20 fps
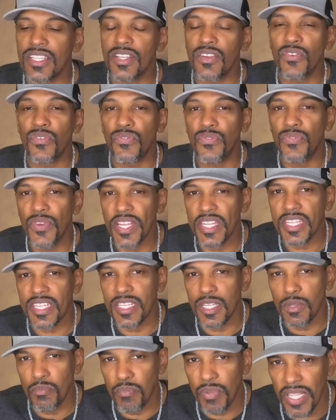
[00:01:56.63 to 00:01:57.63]
fit
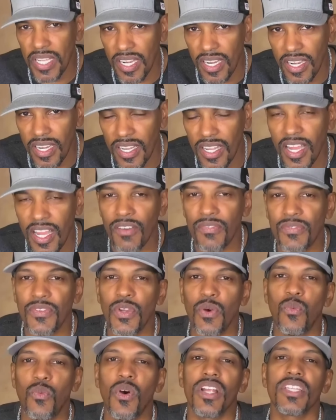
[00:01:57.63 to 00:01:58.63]
the bill of the
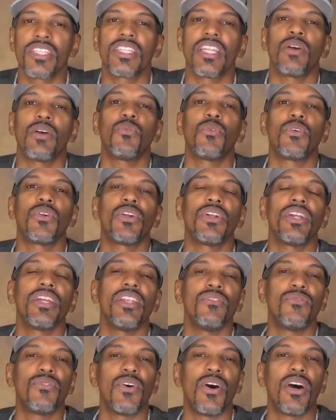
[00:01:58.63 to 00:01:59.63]
ones that were
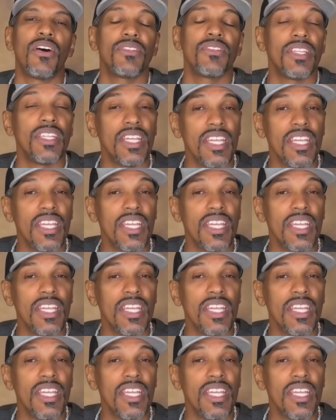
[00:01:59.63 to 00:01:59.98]
involved in the